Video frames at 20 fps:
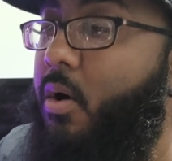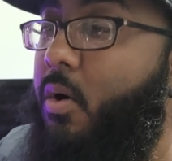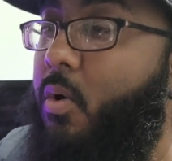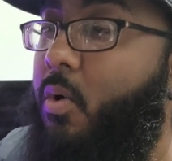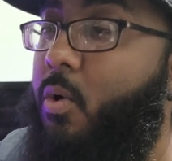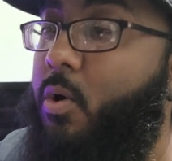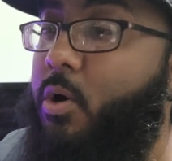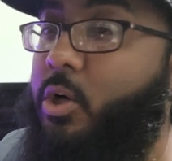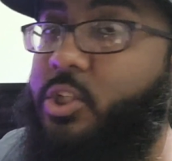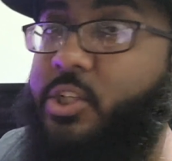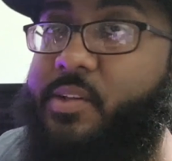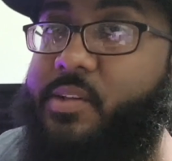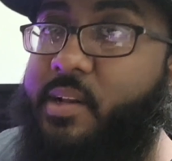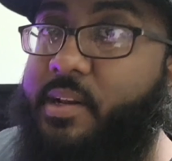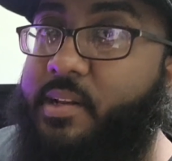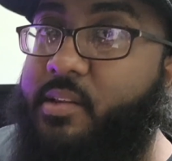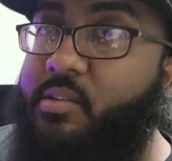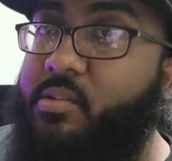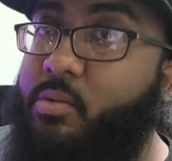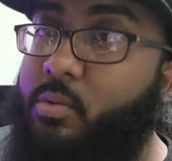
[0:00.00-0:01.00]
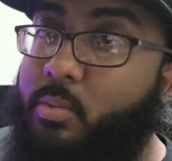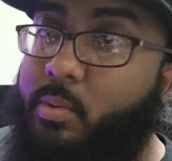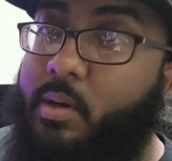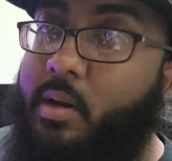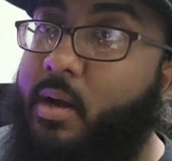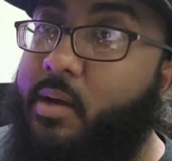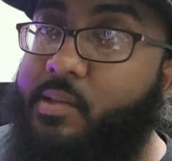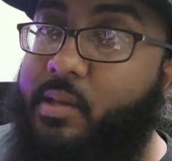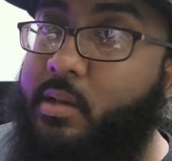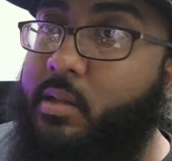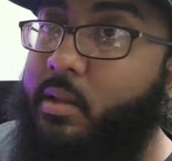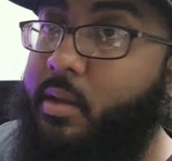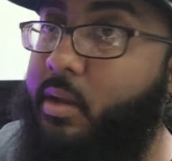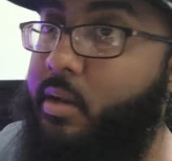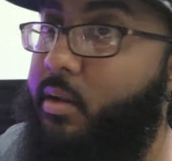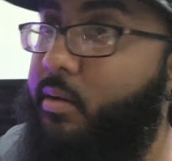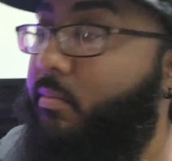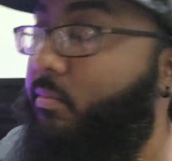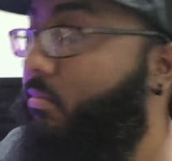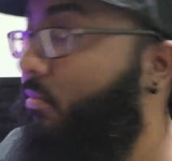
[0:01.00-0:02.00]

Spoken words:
or just let it soak with OxyClean and